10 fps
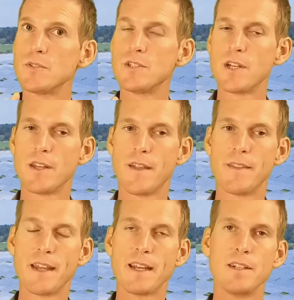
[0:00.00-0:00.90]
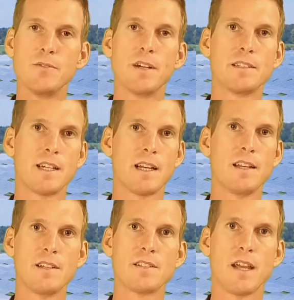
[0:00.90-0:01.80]
to each other and they can do exactly
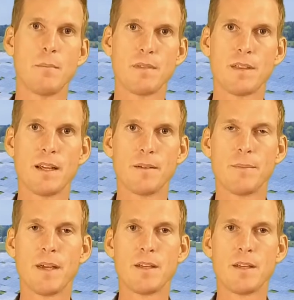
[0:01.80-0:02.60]
the same thing.